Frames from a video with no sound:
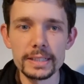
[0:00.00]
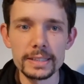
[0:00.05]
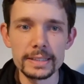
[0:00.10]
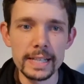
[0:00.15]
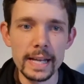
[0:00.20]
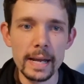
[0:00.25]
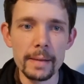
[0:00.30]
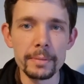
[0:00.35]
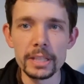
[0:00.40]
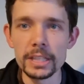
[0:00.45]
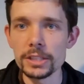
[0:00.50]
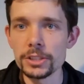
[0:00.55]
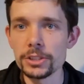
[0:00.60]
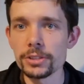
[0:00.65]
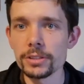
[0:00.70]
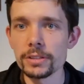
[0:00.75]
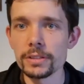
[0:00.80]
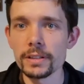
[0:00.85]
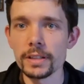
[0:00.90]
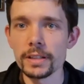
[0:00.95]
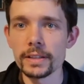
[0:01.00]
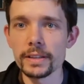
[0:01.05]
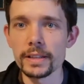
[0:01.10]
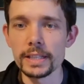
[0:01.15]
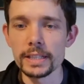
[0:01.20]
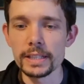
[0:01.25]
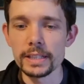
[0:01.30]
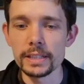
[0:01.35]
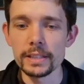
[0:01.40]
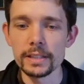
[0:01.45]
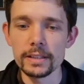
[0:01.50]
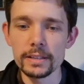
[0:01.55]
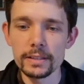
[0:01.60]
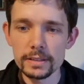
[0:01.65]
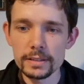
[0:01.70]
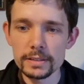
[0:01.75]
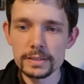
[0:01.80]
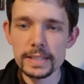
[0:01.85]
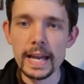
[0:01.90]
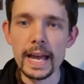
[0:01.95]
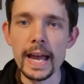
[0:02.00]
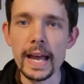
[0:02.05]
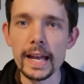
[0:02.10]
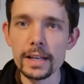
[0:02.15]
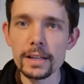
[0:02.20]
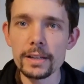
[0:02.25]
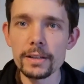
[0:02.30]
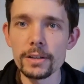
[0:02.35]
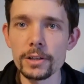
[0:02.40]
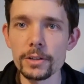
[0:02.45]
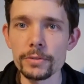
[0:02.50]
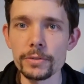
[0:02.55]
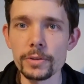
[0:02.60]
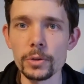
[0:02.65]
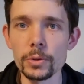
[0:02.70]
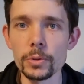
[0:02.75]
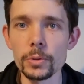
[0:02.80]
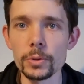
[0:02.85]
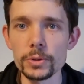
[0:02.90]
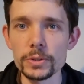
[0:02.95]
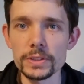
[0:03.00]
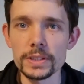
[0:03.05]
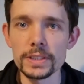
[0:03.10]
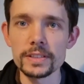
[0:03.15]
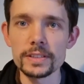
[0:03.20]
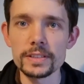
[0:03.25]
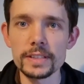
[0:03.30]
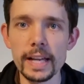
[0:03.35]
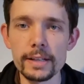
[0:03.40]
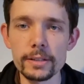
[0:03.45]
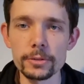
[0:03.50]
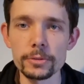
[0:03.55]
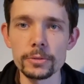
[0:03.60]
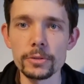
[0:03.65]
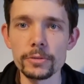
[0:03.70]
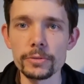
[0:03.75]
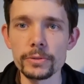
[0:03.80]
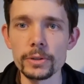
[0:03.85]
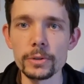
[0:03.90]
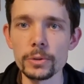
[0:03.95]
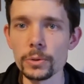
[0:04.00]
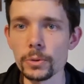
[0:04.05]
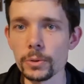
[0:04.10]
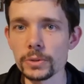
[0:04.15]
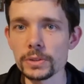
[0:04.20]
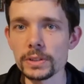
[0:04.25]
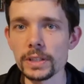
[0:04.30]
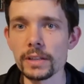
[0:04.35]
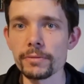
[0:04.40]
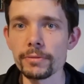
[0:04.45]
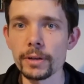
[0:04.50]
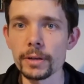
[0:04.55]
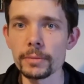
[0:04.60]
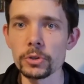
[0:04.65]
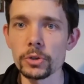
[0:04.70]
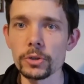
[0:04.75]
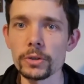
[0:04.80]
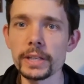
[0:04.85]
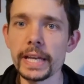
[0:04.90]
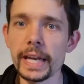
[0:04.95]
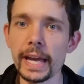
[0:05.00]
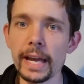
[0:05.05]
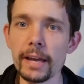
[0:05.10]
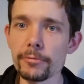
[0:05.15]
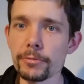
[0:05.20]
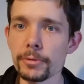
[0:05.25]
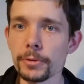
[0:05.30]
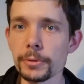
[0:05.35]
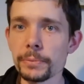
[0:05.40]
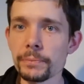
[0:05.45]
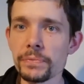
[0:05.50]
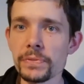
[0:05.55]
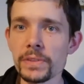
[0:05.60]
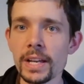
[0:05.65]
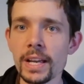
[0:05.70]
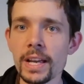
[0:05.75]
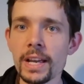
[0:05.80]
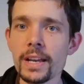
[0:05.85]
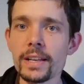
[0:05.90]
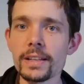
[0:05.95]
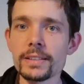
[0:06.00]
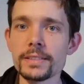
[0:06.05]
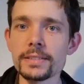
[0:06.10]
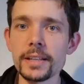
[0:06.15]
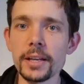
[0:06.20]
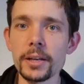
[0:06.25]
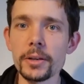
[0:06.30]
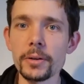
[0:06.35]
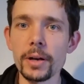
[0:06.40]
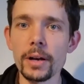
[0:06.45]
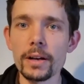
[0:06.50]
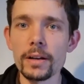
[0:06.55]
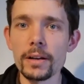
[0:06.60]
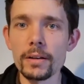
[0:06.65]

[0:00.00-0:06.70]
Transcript: damage the tack of the horse, the saddle of the horse, if I'm not careful. So